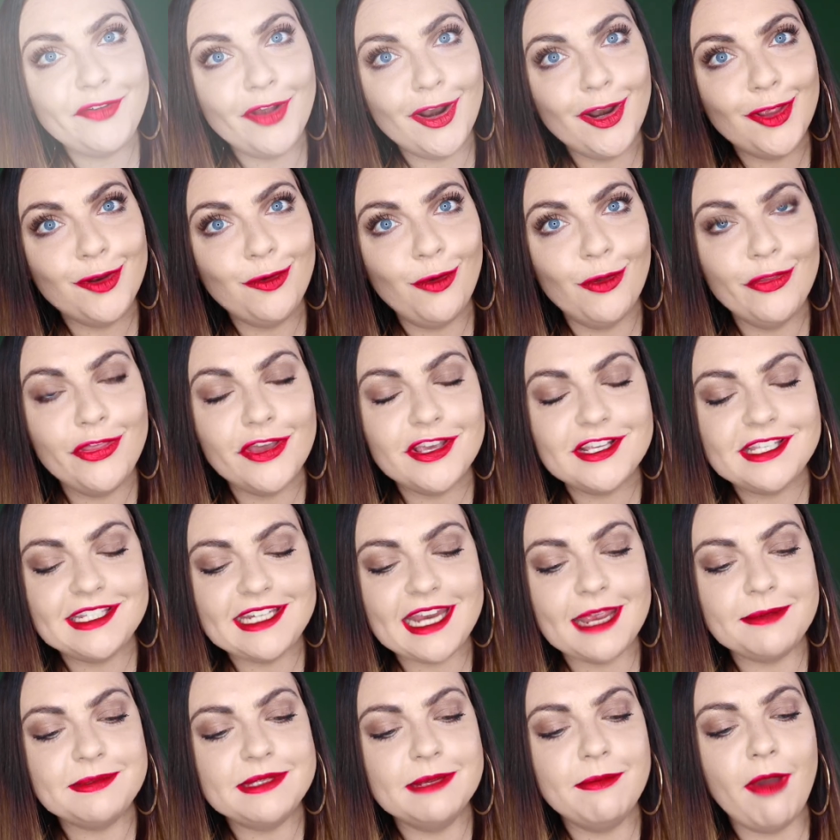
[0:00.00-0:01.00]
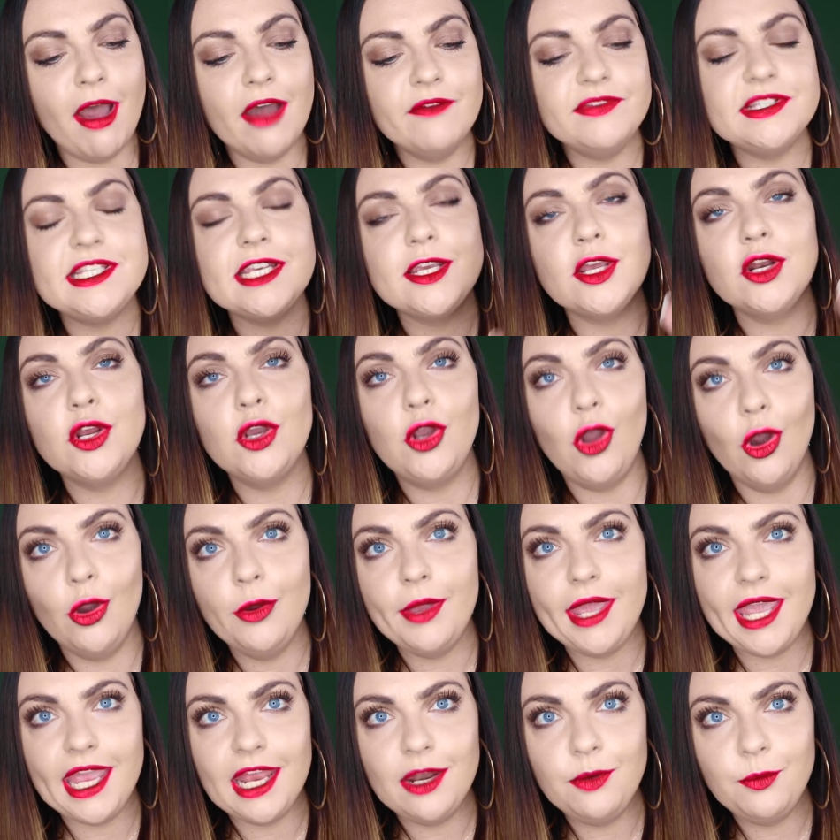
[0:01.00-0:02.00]
followed all those steps I'm obviously going to
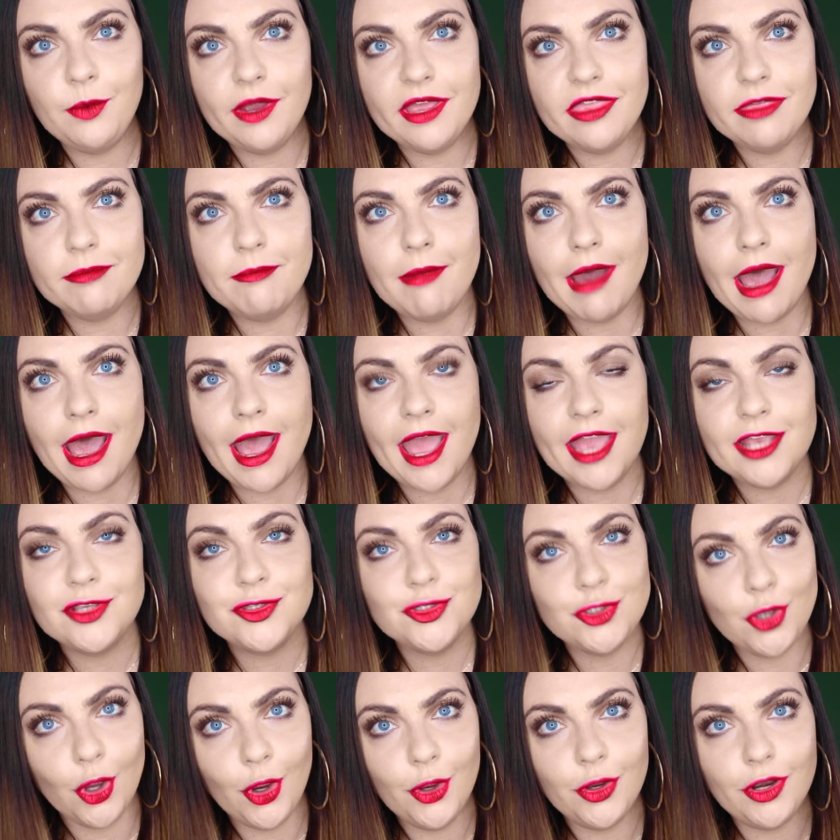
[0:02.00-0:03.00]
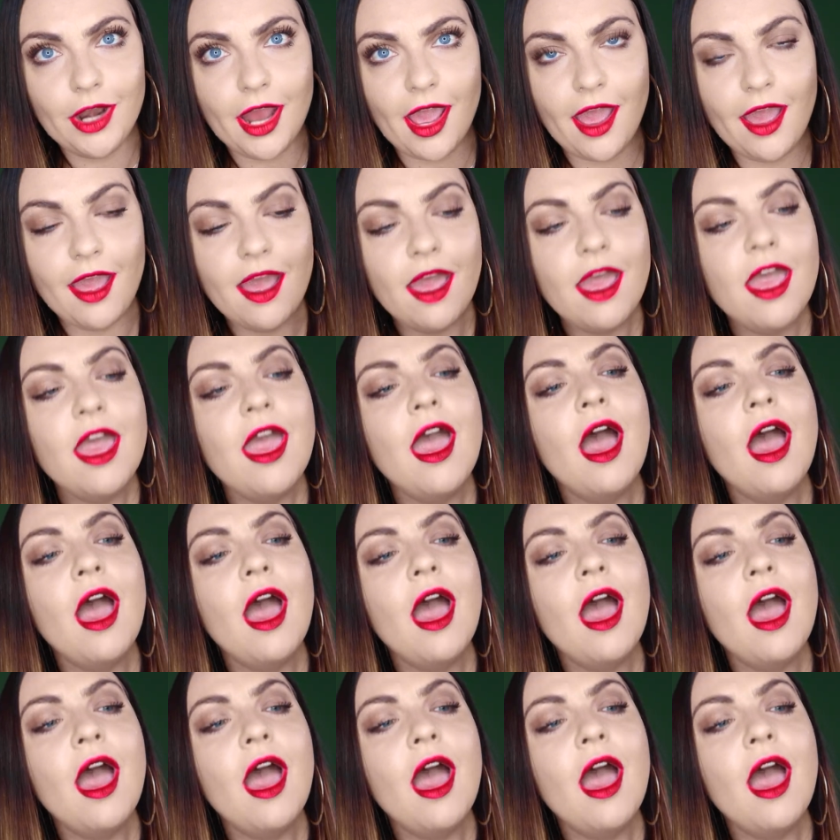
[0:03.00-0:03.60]
go in with my toner